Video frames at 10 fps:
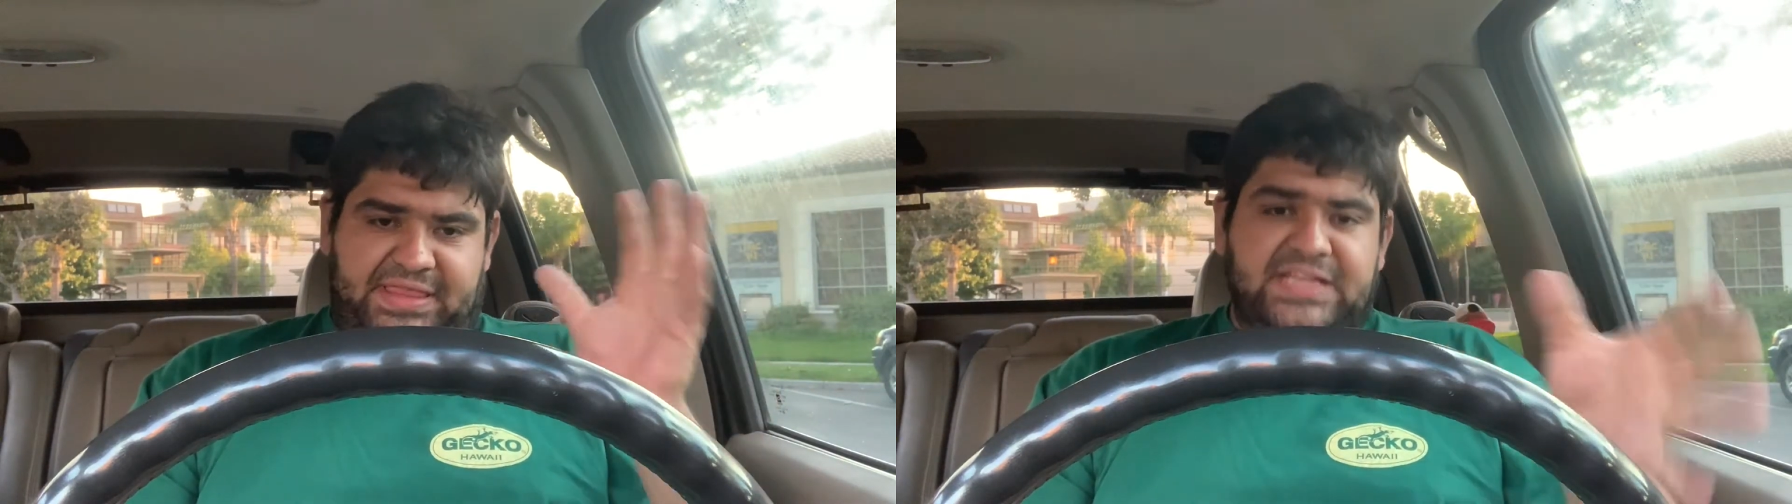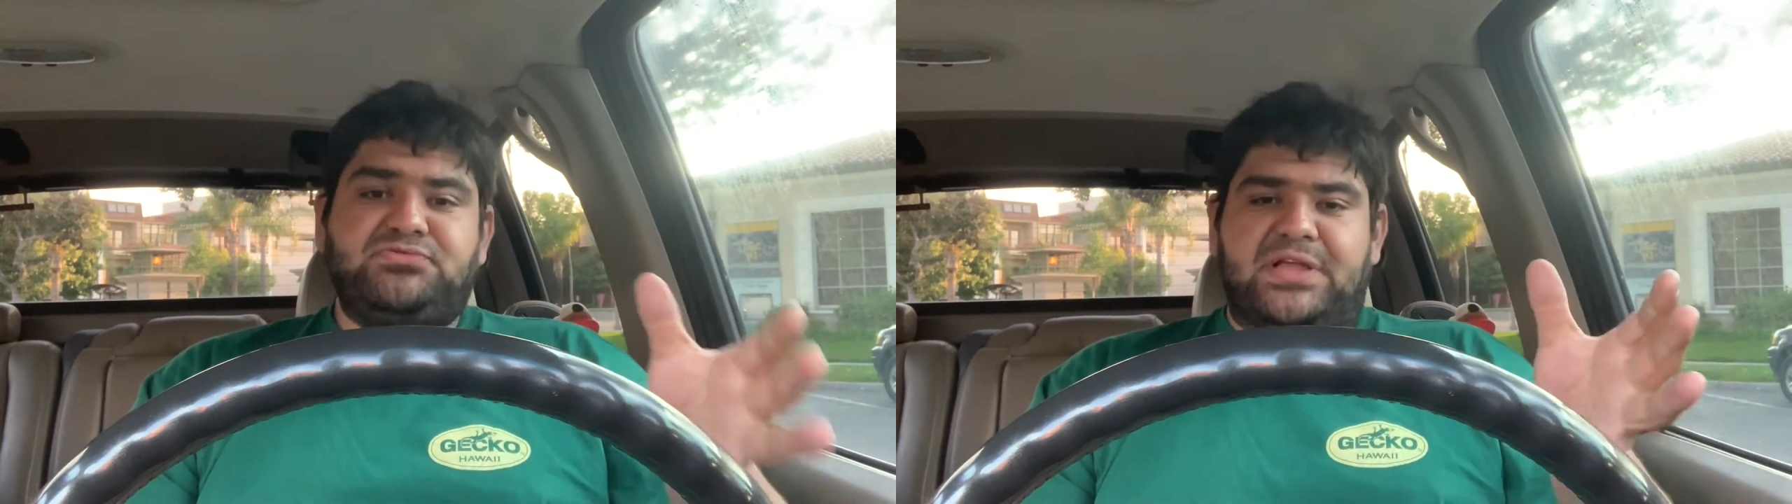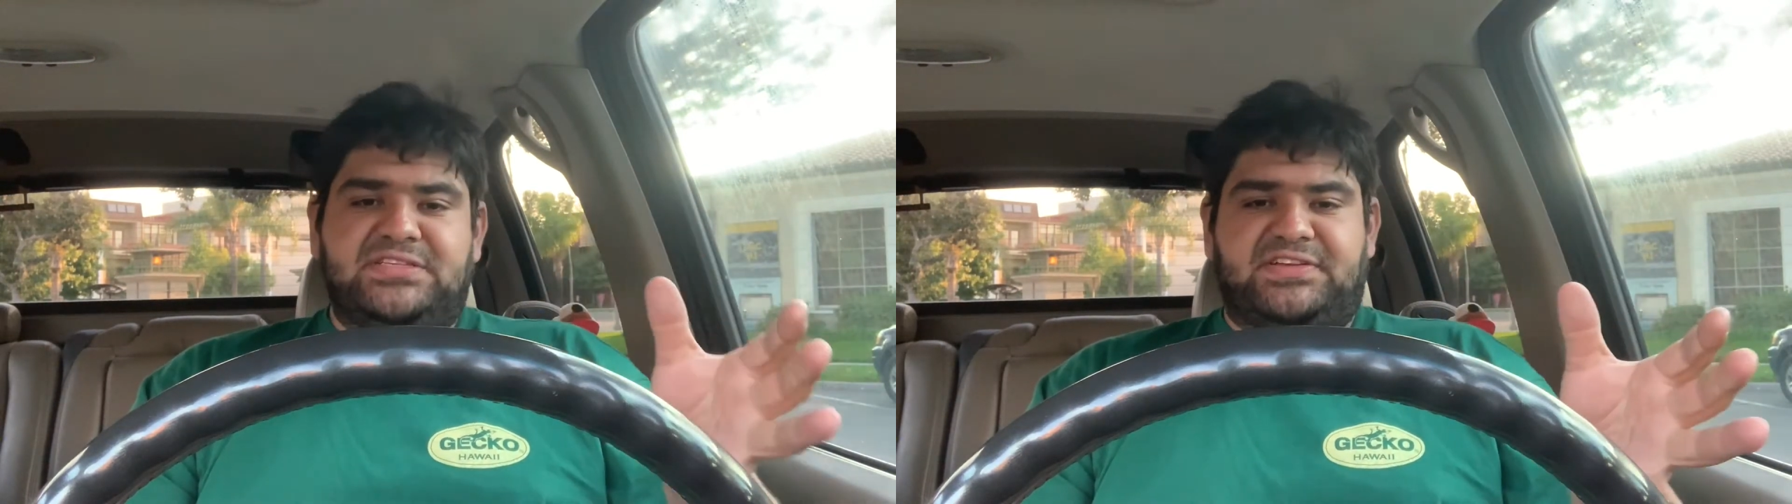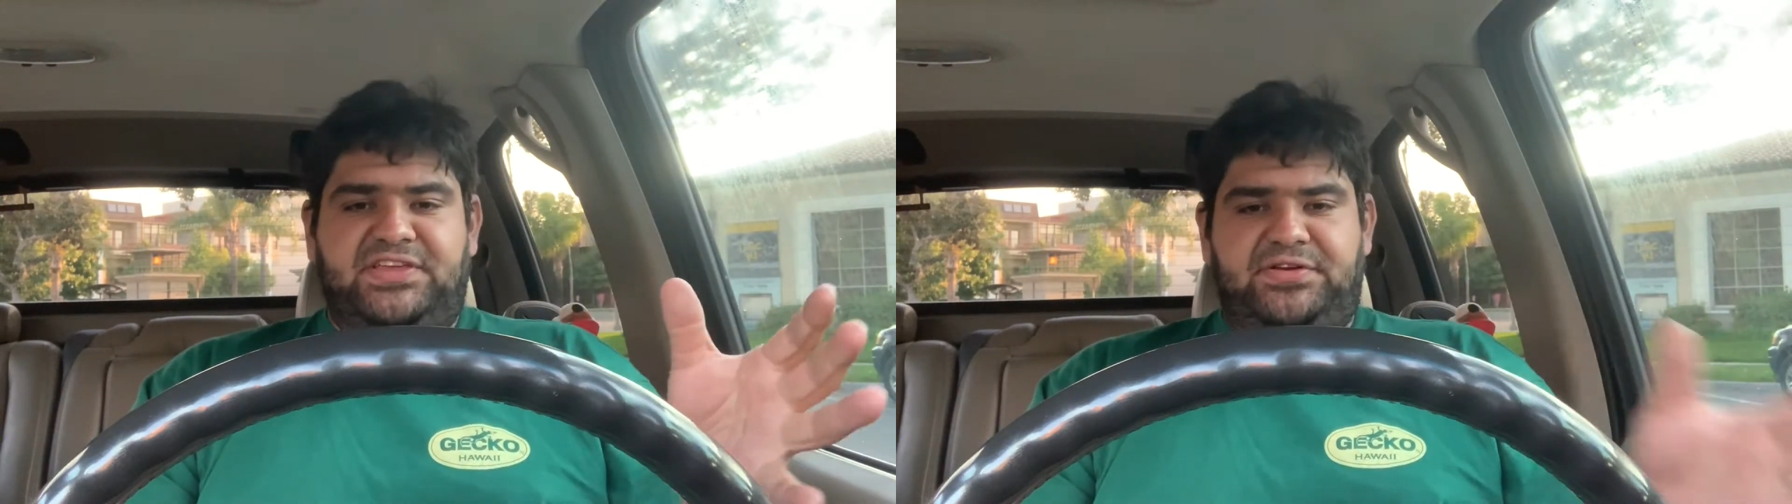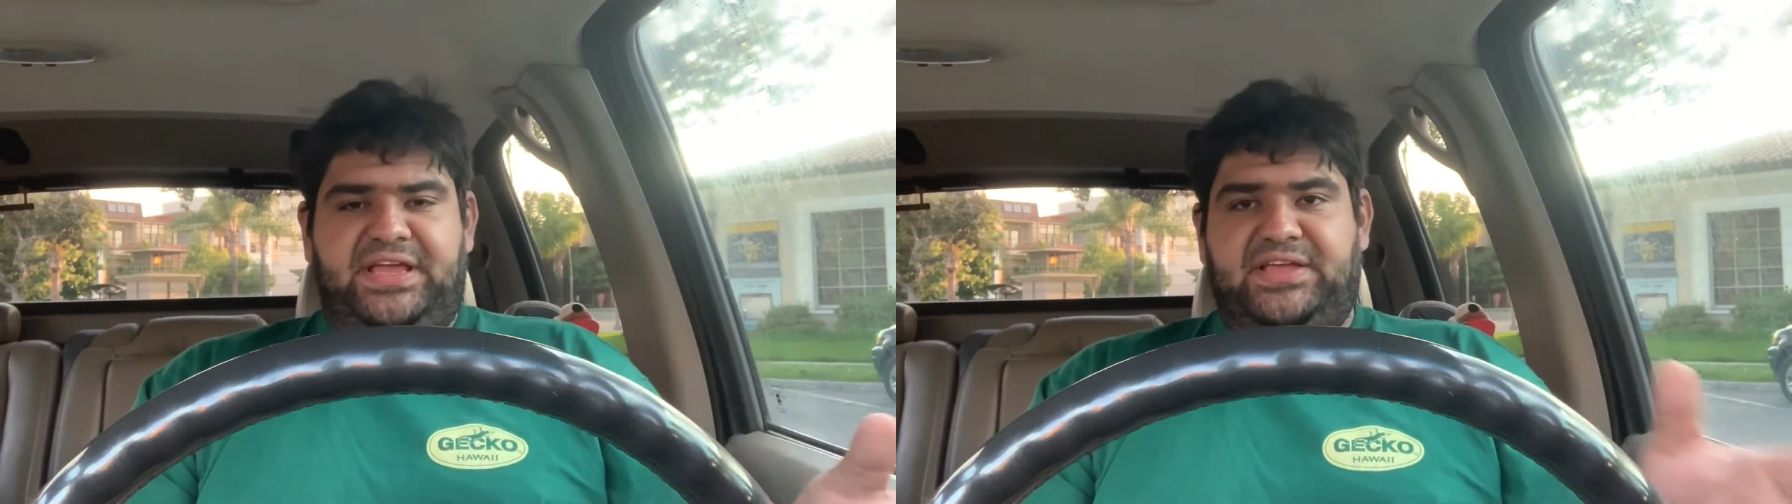this one's a
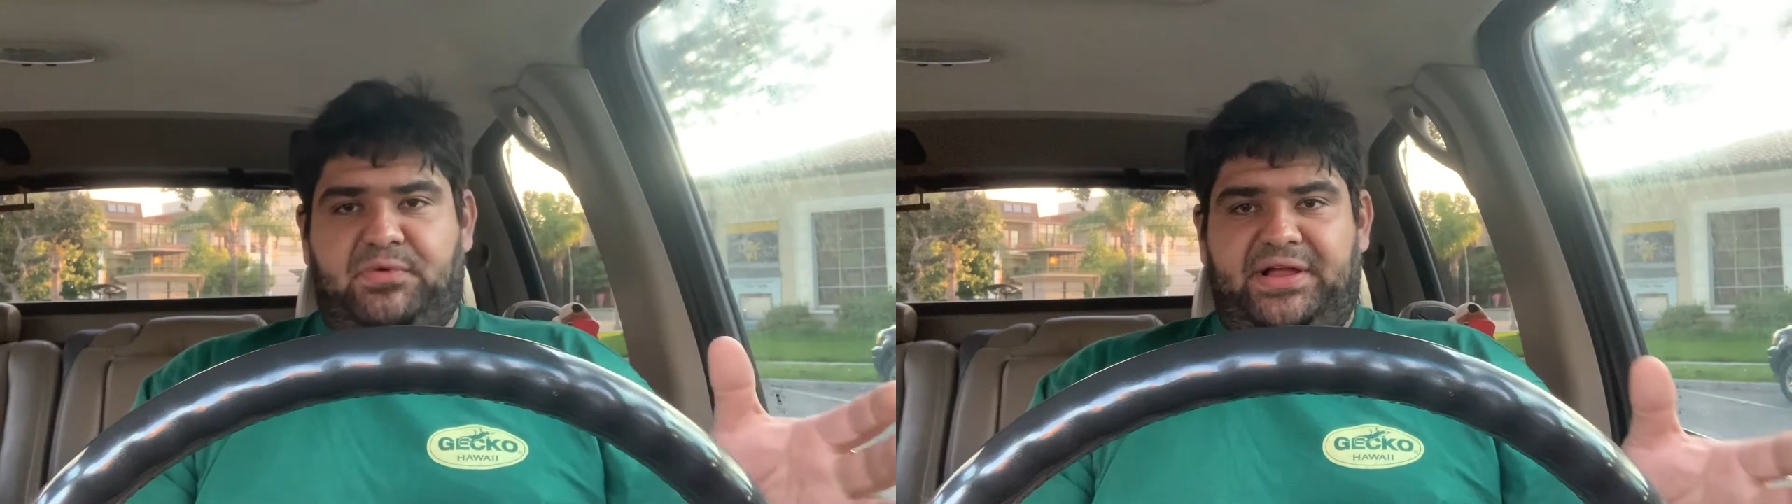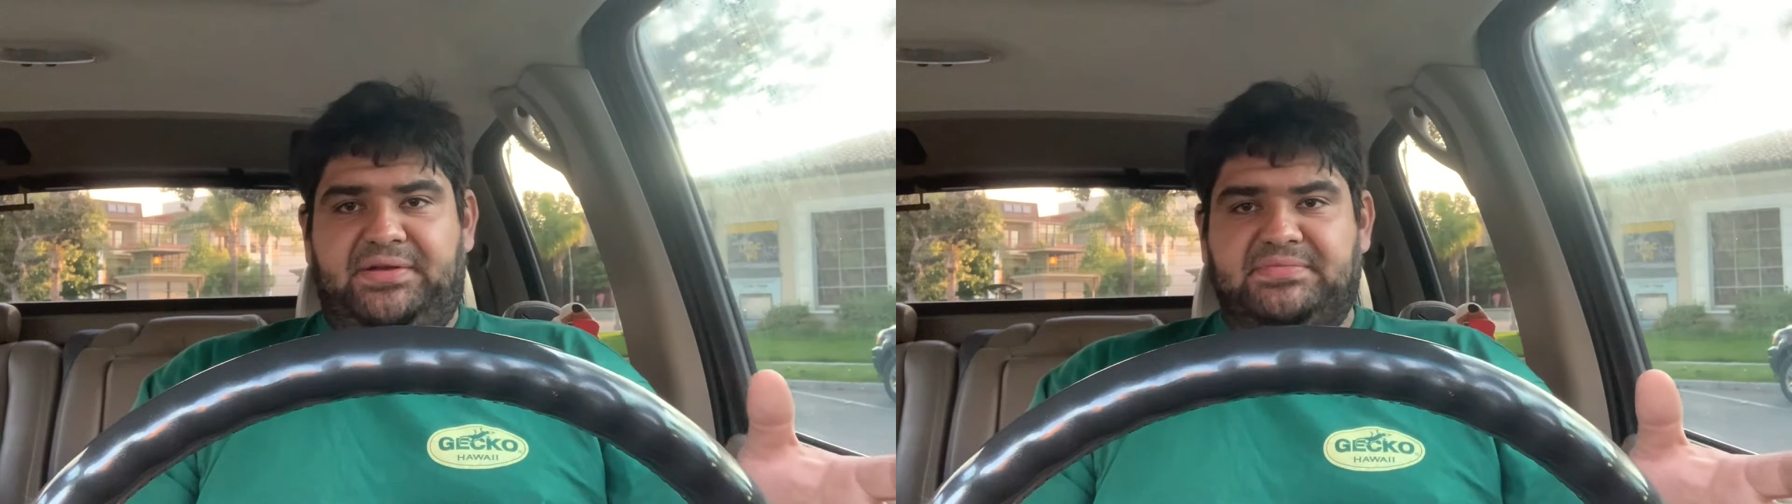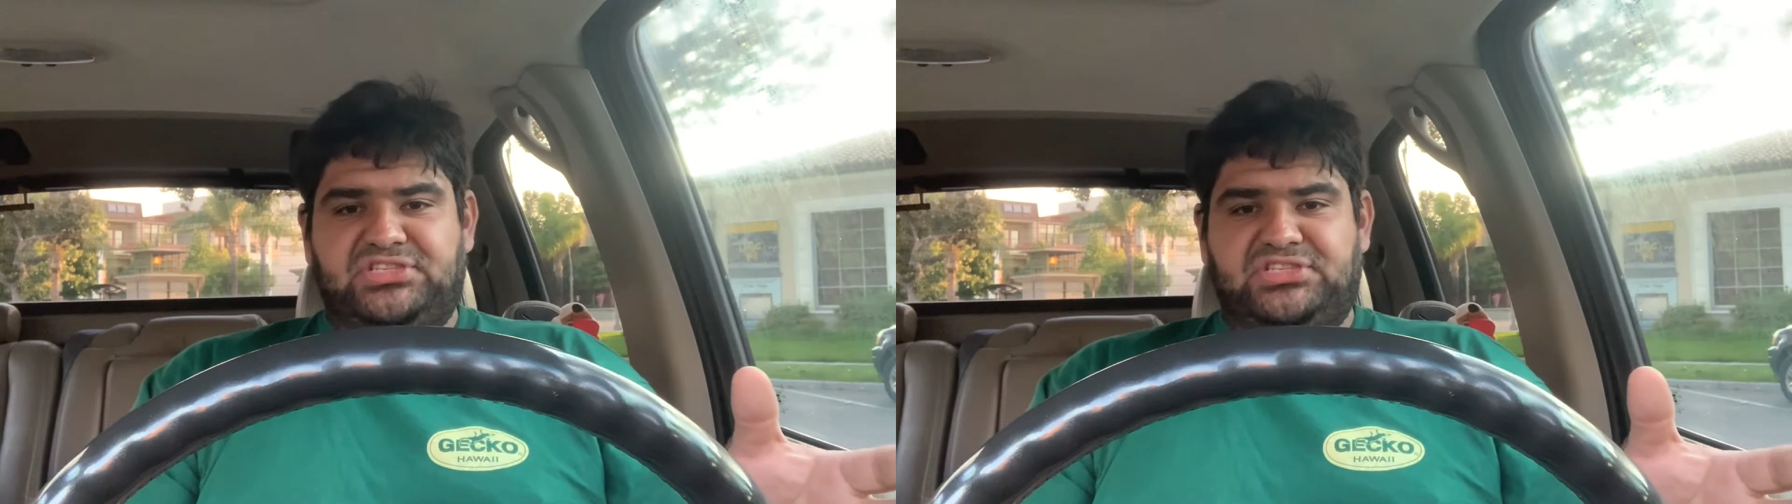unique one.